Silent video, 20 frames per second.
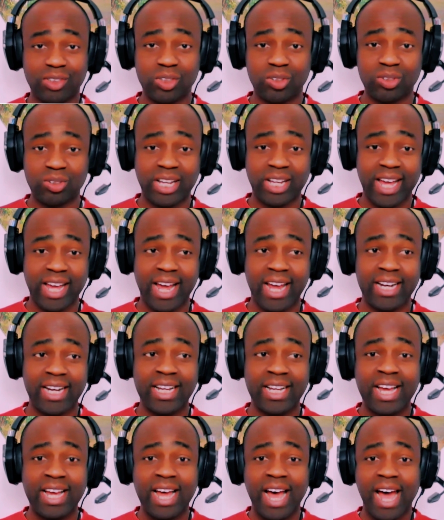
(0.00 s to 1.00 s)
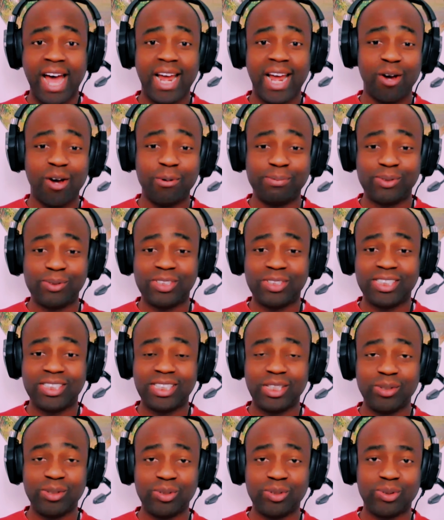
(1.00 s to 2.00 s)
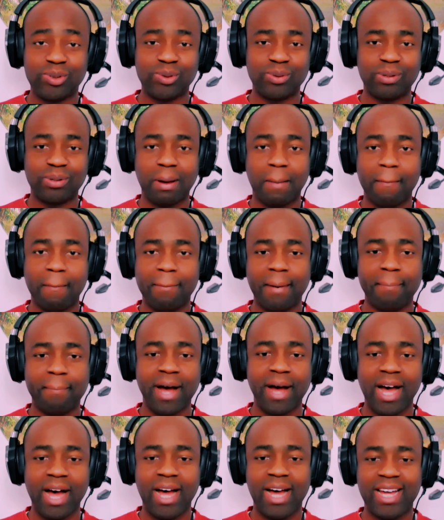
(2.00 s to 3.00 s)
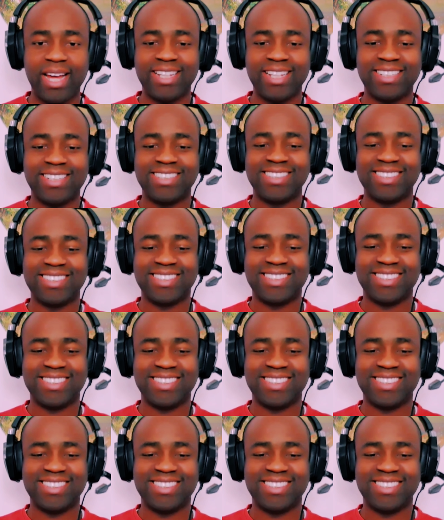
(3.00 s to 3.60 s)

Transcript: video to the end, and I hope to see you soon. Bye-bye.